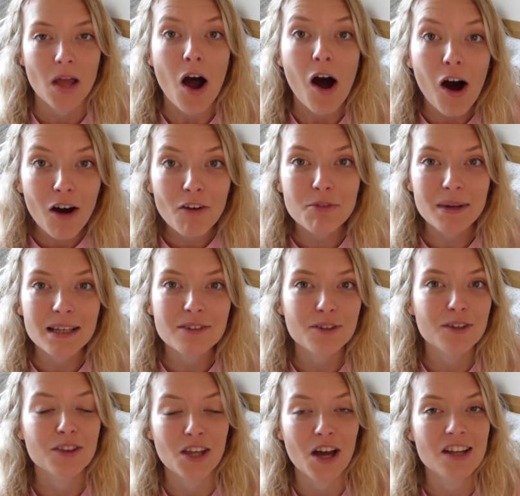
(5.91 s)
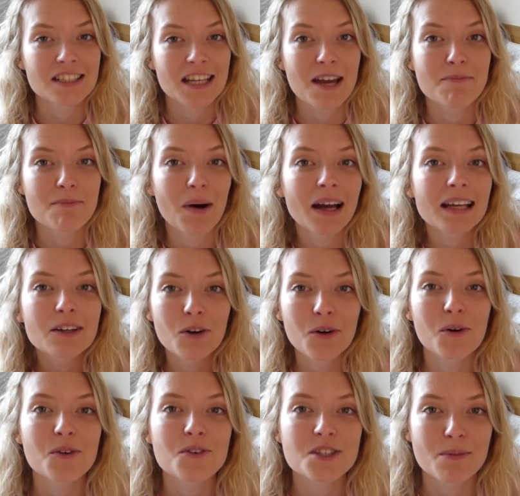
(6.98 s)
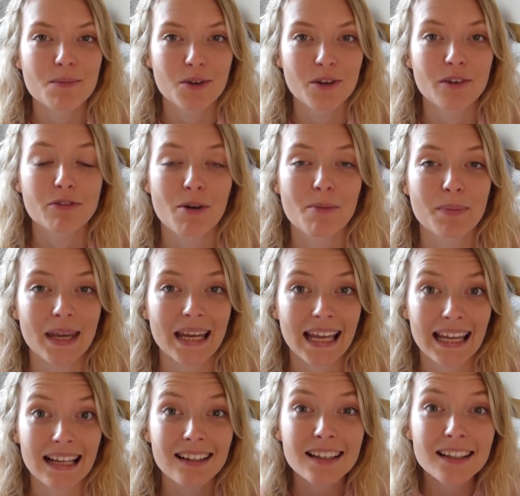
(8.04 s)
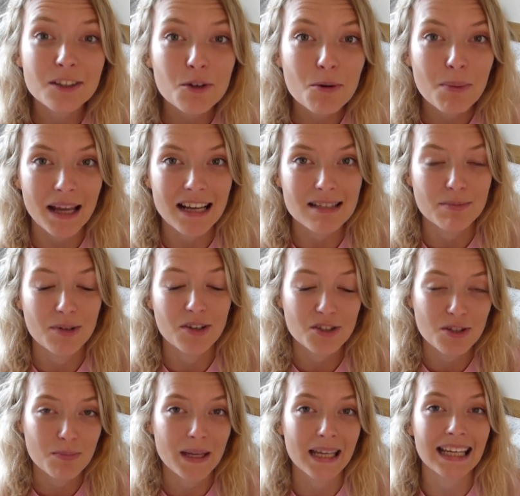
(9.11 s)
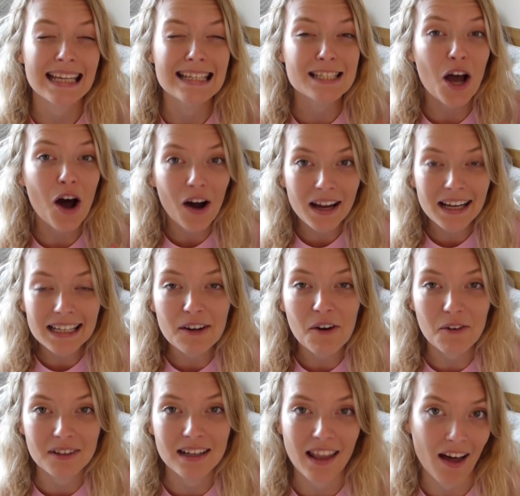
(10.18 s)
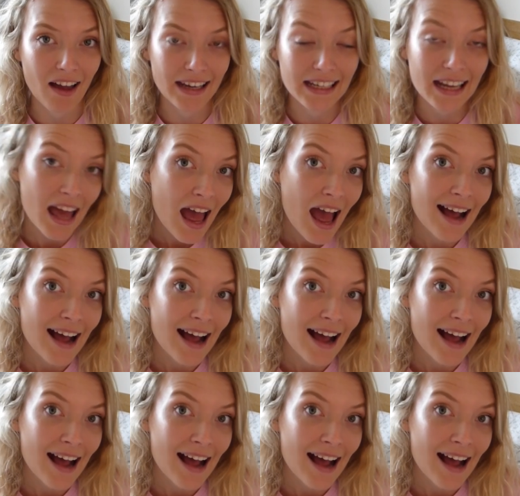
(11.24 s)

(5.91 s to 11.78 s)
Halfway through third year, my course moved from being a clinical placement to being entirely online,